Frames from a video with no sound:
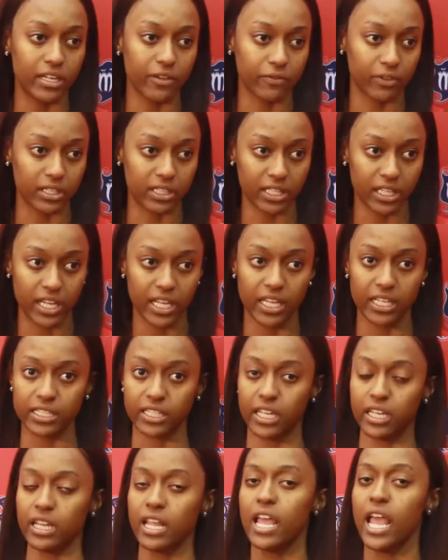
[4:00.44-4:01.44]
different things,
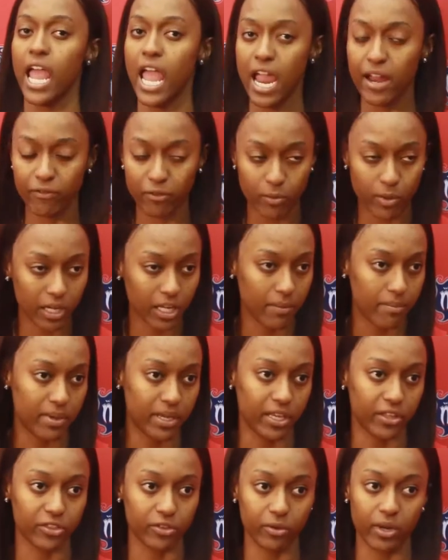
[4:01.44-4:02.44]
and everyone can
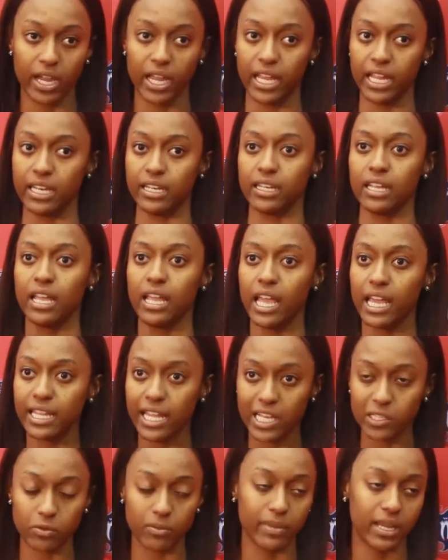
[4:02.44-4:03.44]
be a threat, and, and
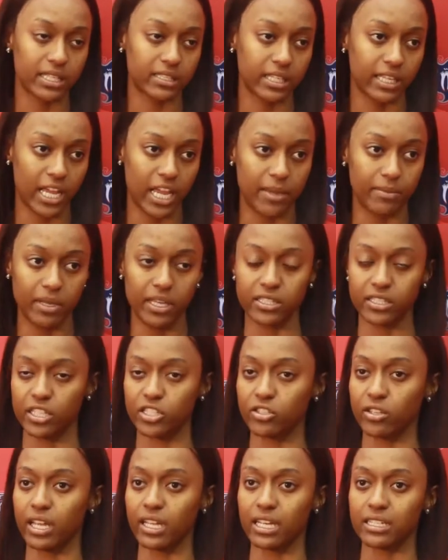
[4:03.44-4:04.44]
that's what makes the game easy.
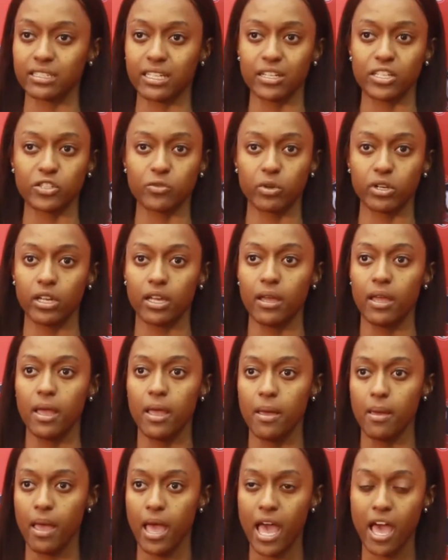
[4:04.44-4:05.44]
So like I said, I just want to
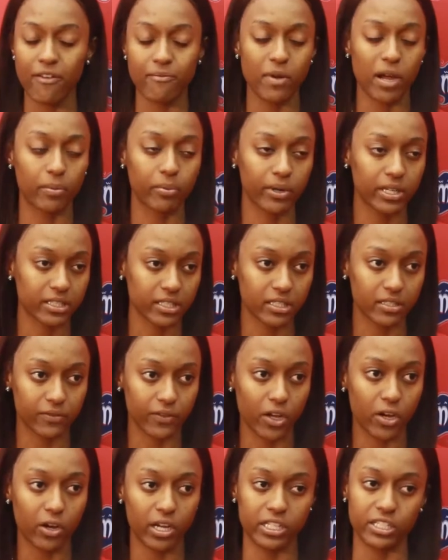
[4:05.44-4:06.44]
have my presence
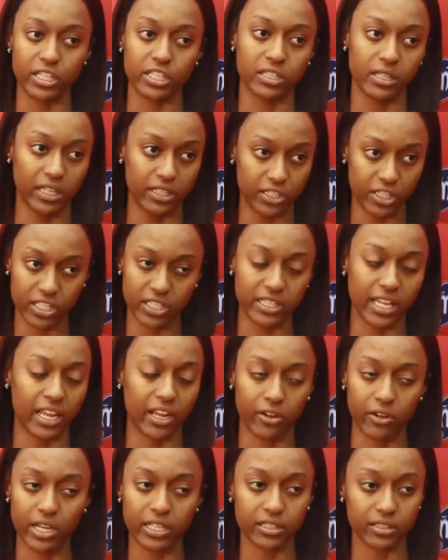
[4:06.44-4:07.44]
felt and just and just stay
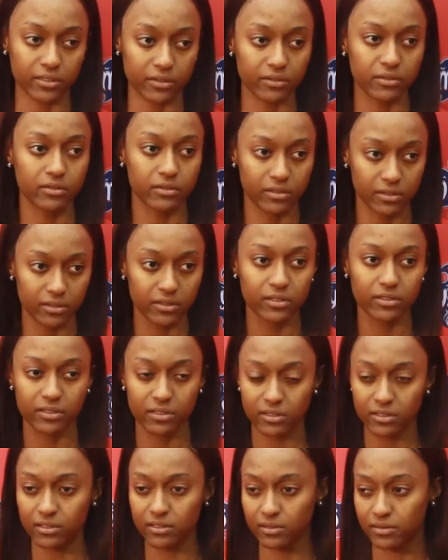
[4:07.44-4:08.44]
aggressive.
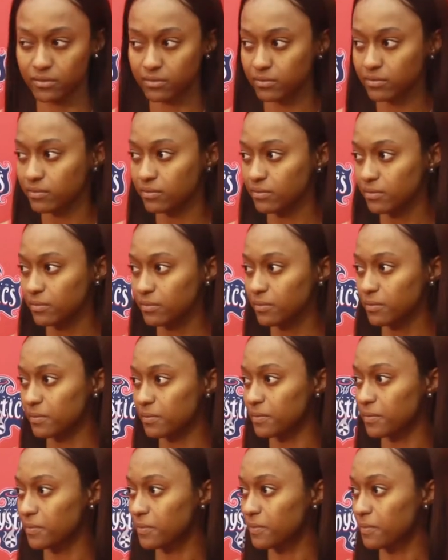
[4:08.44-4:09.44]
Expectations into
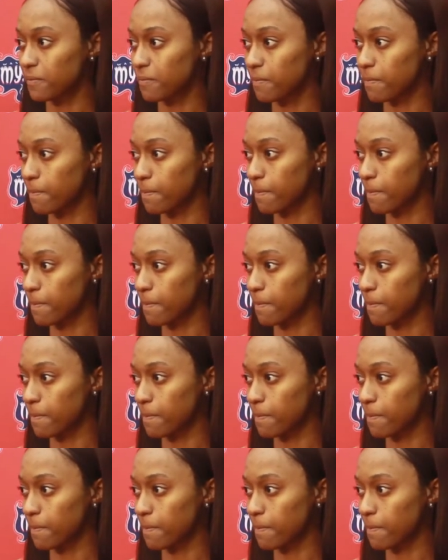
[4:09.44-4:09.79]
this year